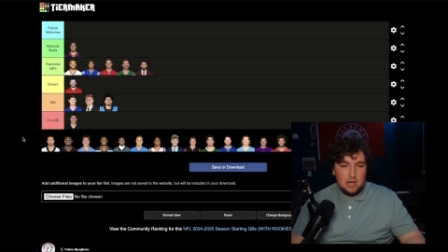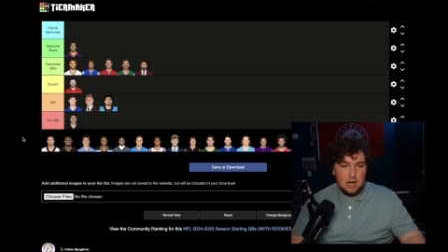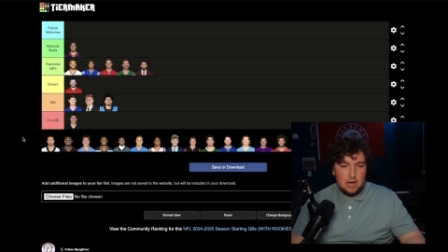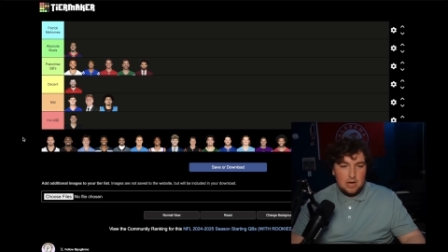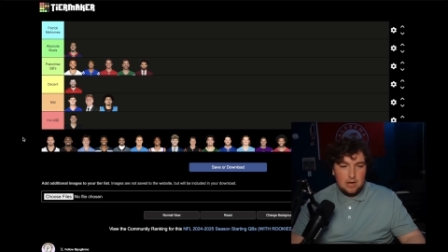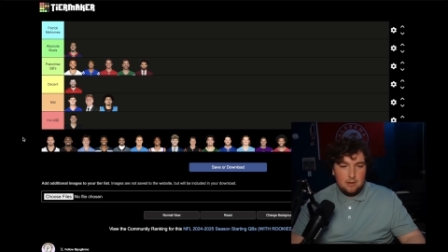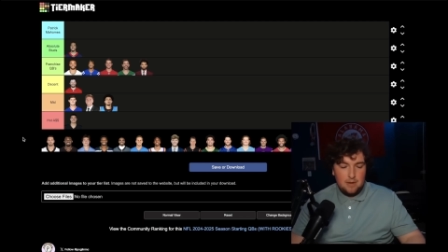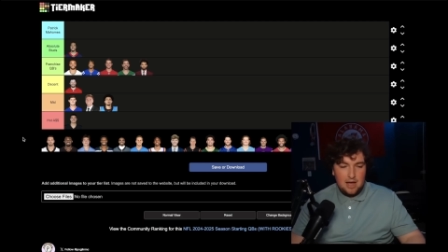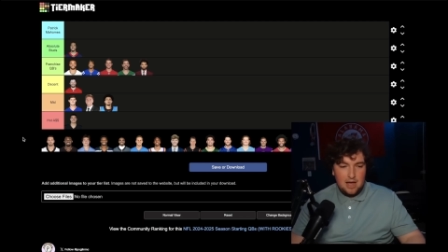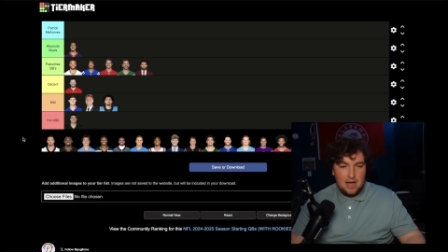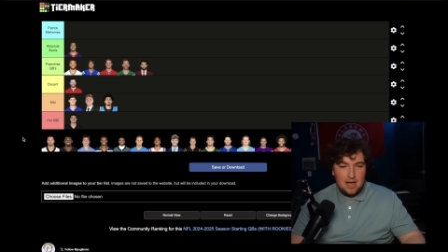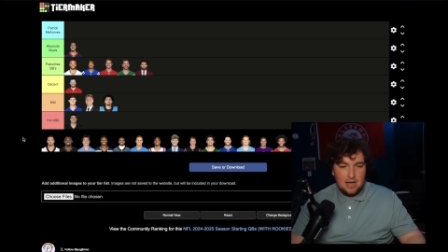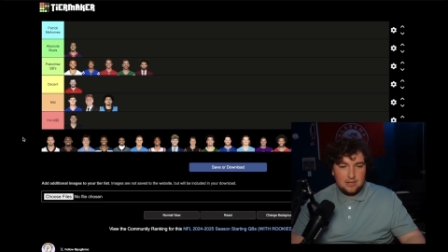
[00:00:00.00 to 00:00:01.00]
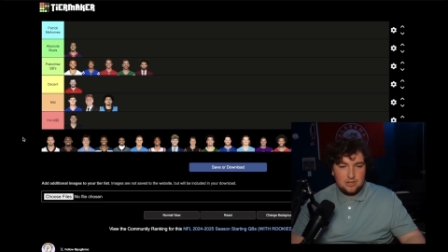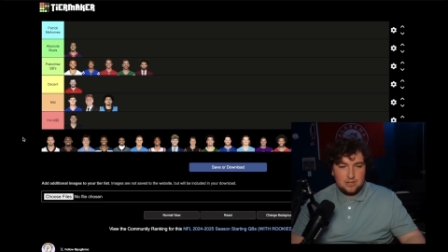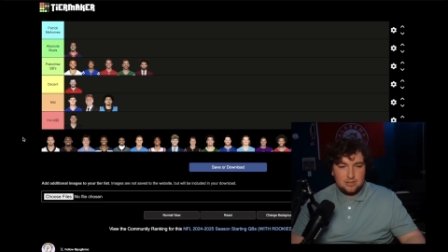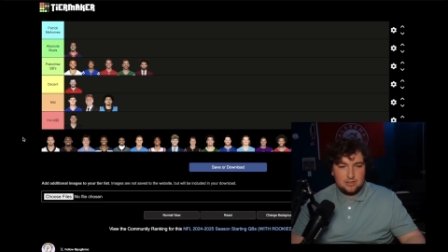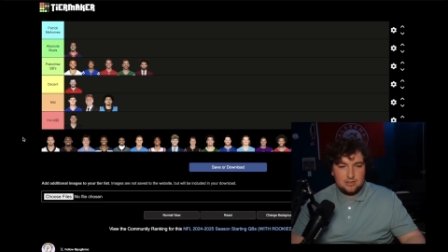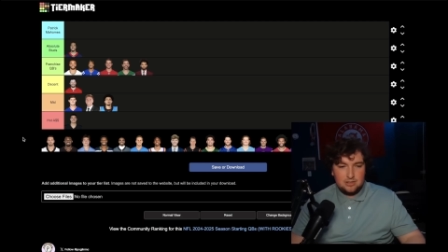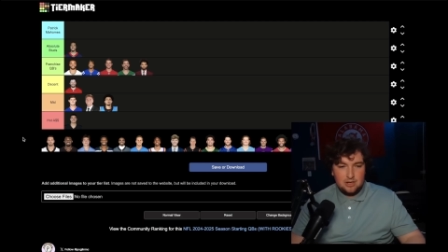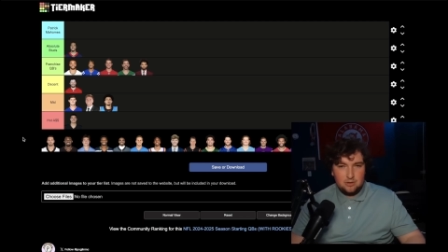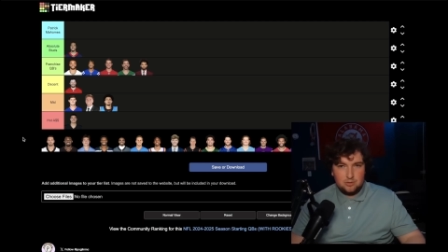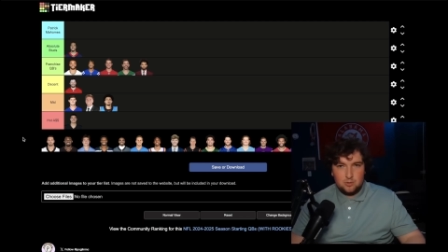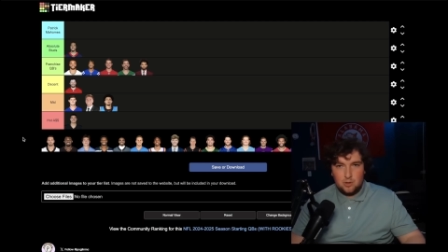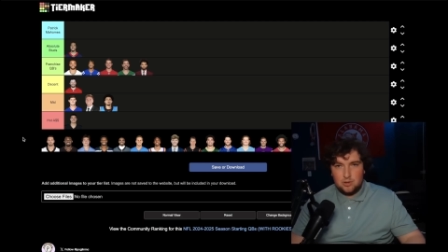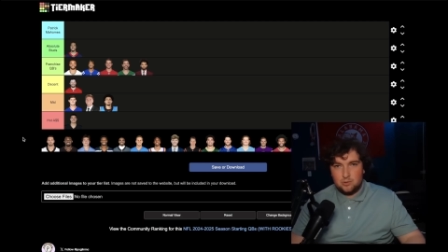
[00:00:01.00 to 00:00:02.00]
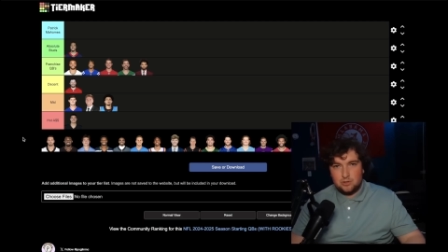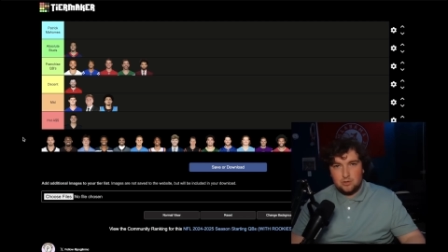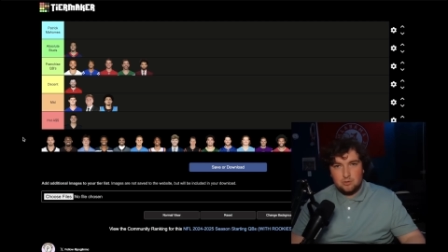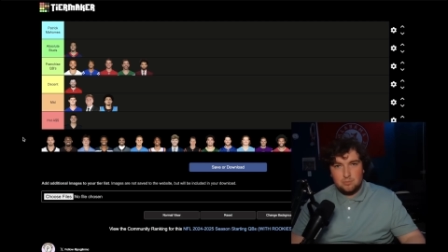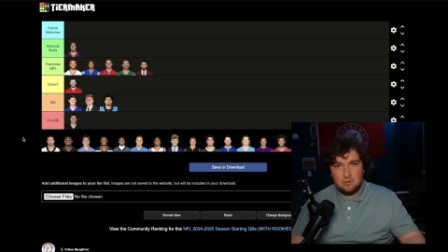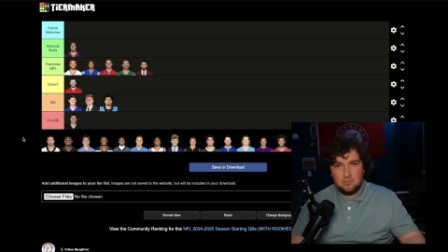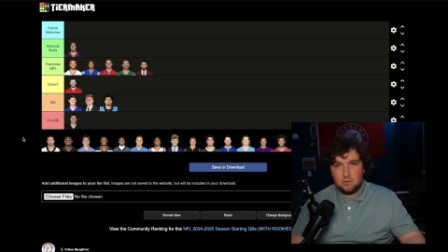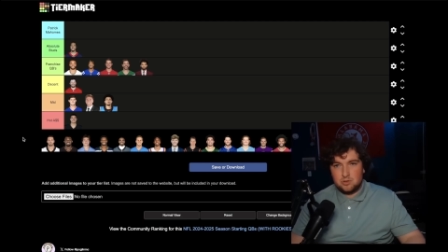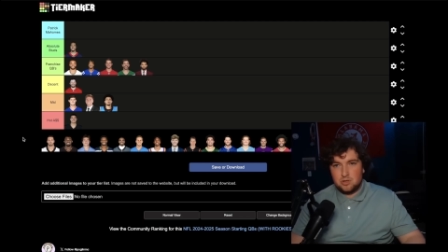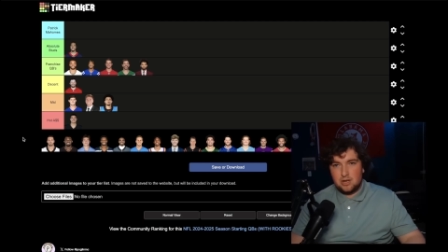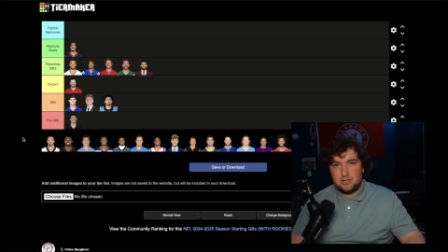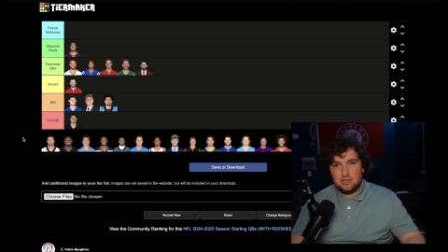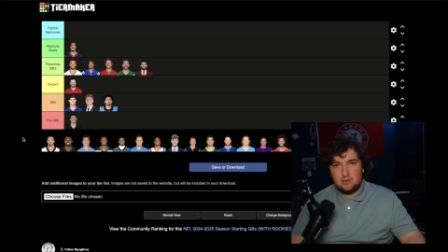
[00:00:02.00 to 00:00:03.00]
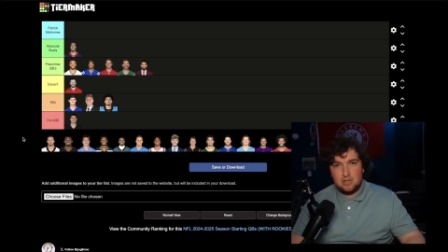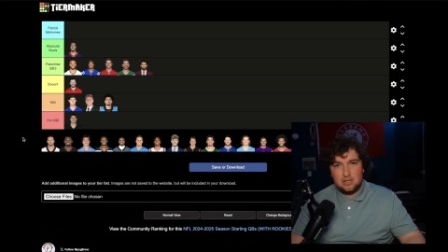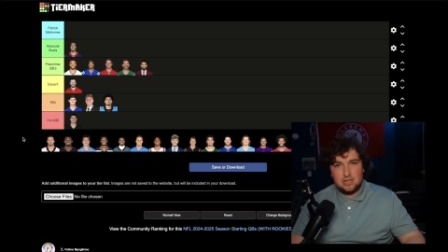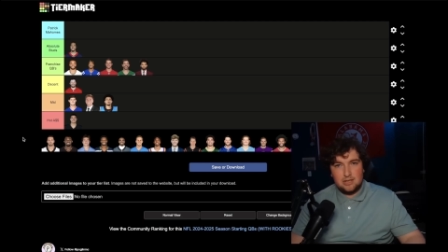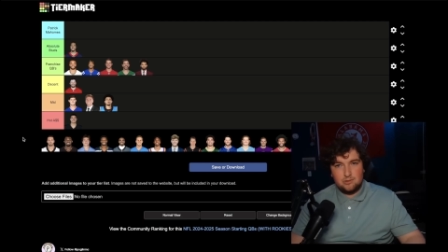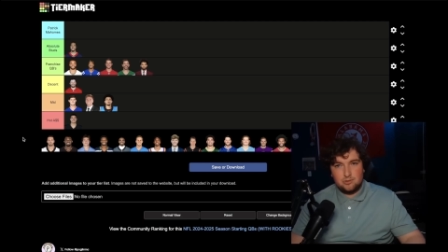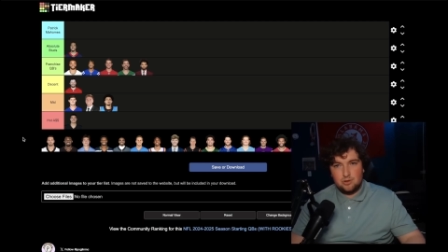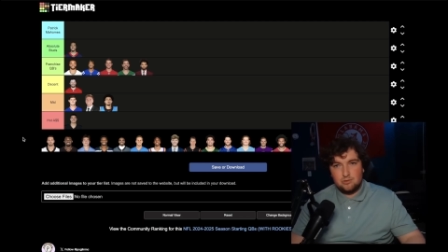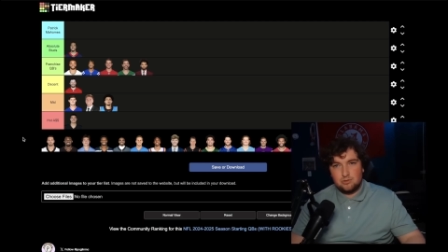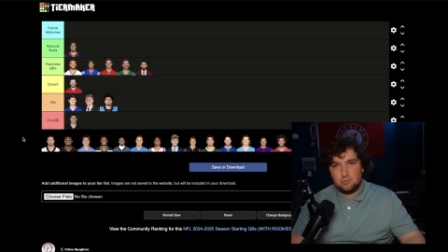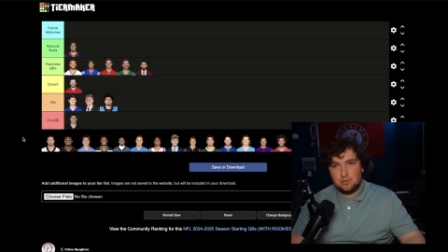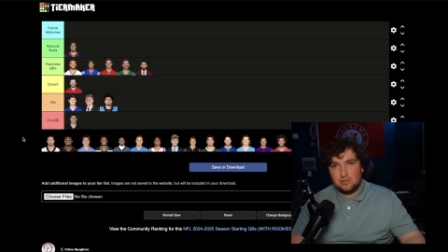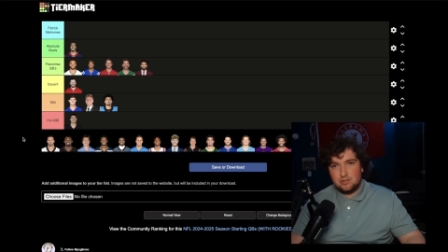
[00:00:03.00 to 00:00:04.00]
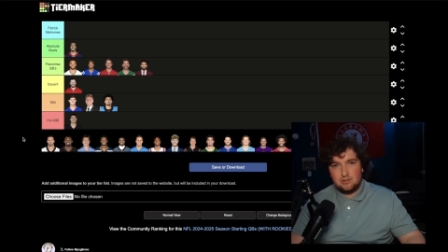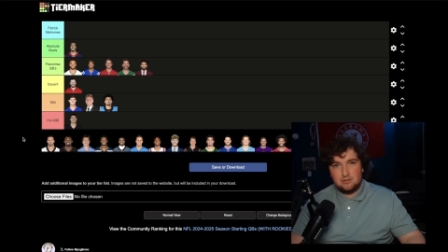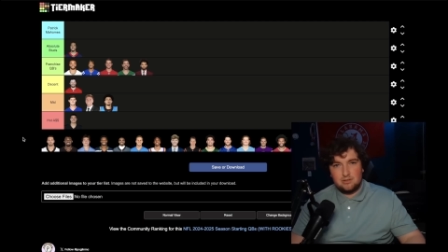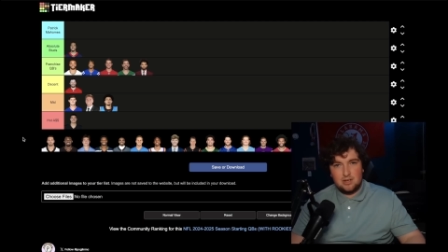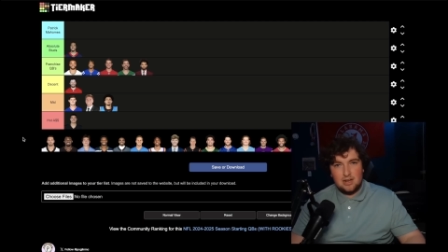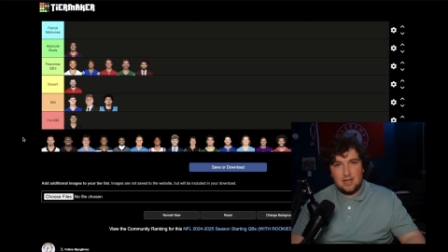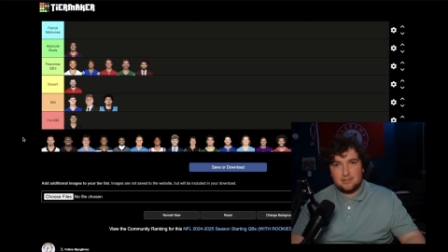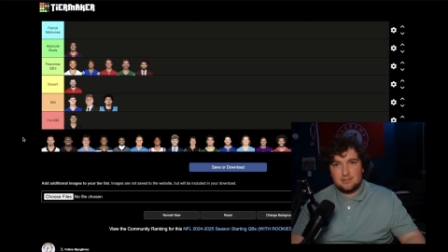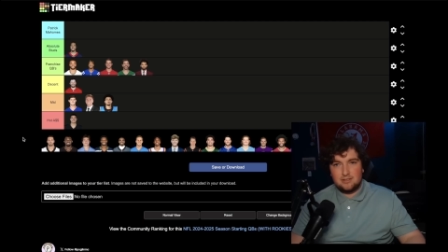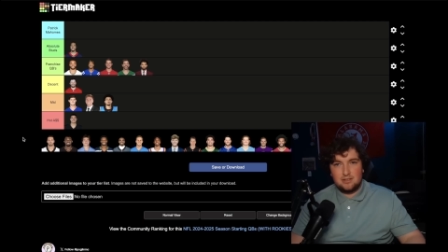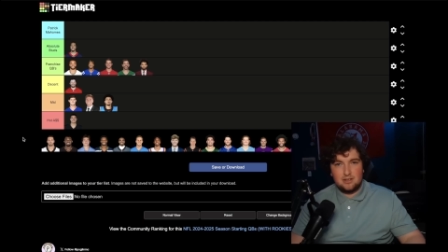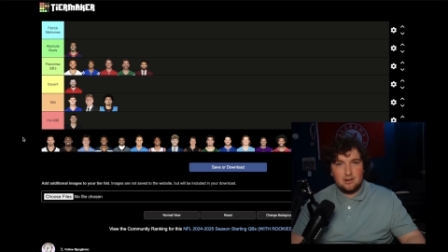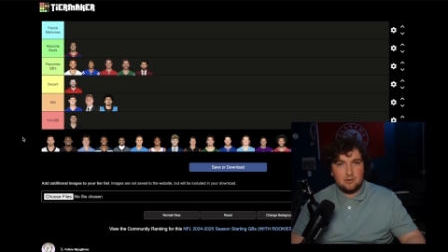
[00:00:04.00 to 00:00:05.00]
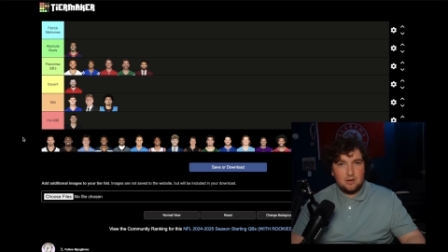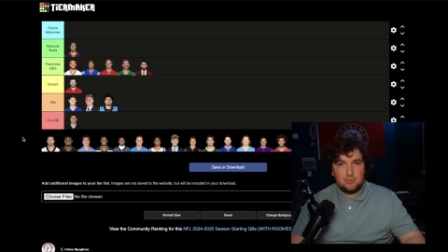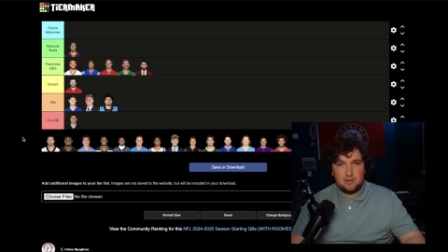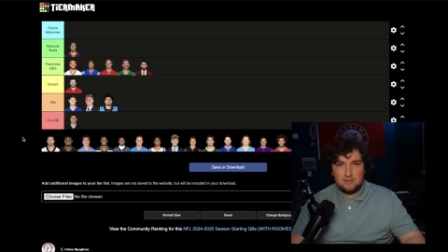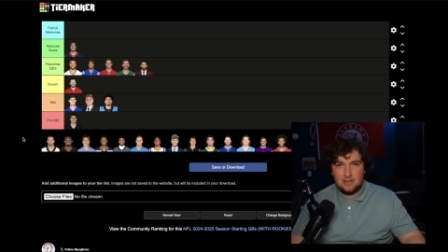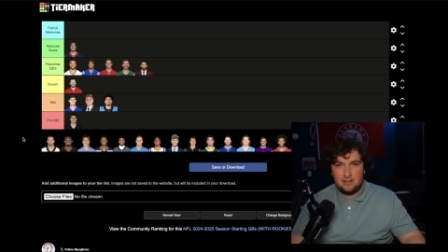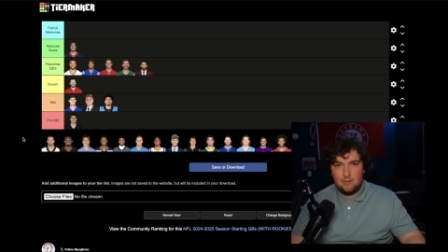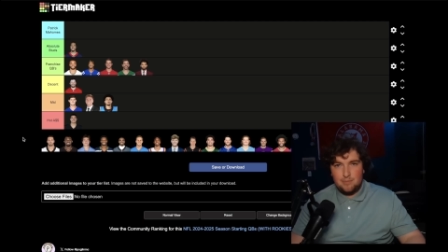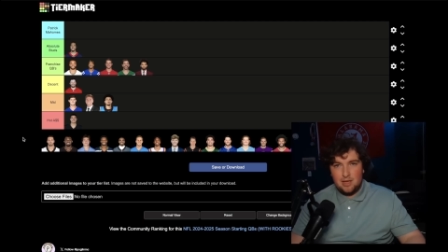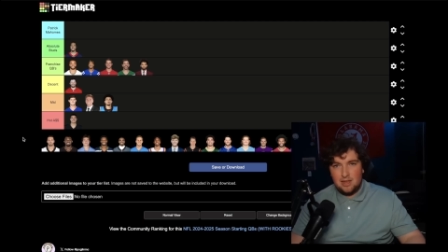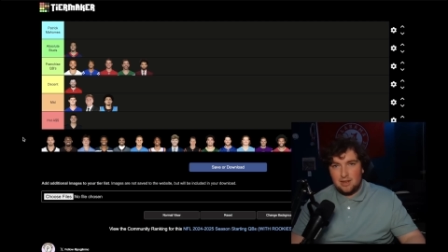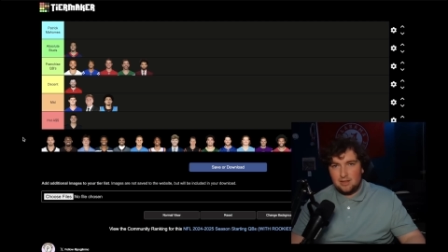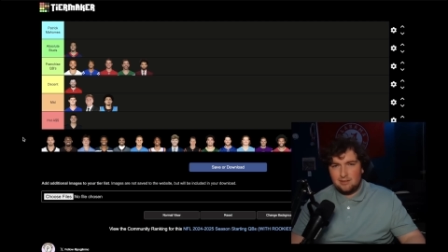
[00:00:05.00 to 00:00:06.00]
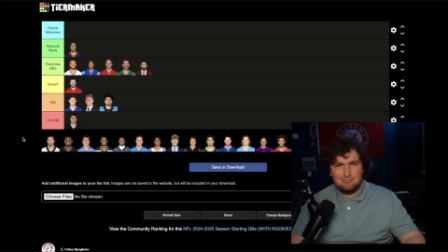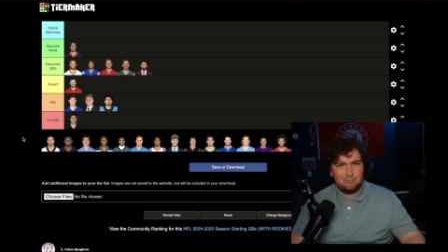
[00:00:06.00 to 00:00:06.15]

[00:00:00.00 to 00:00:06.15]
I just, you know, 2022, people were trying to tell me that Daniel Jones was the next, you know, coming of Eli Manning.